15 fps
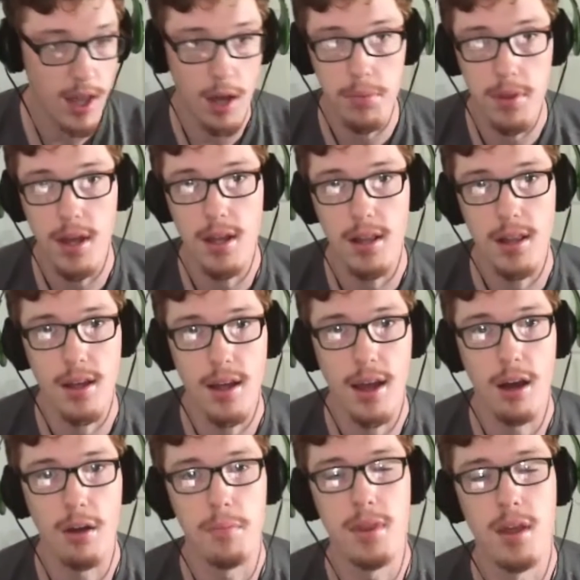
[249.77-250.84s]
help the
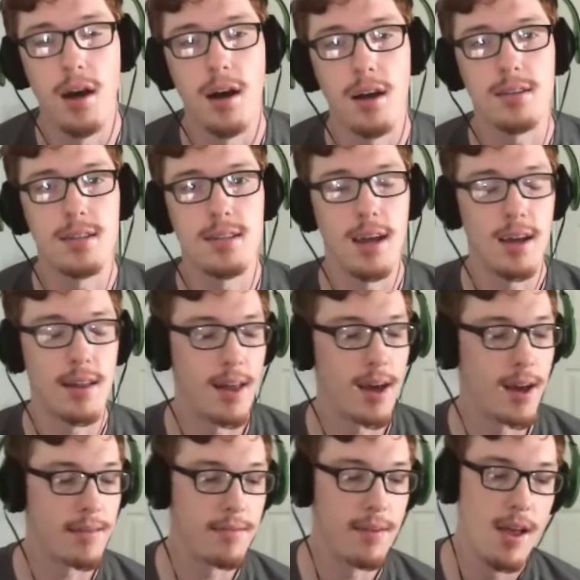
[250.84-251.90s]
help the Hawks stay
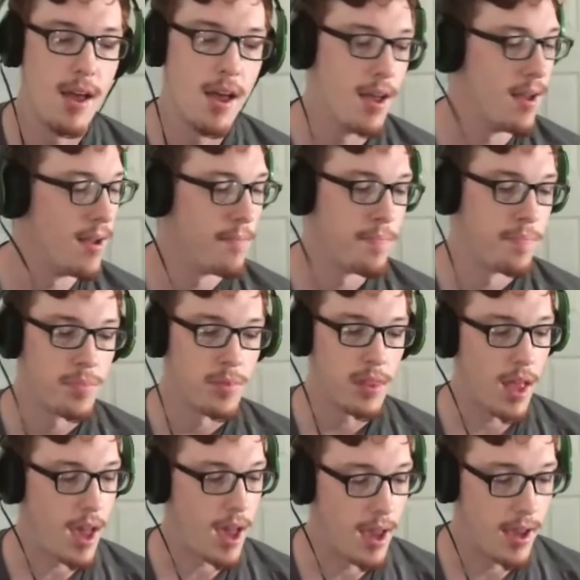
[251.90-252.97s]
alive.
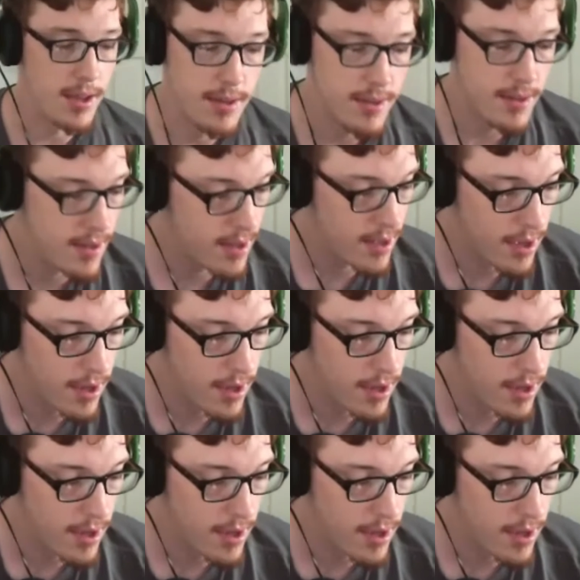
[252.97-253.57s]
And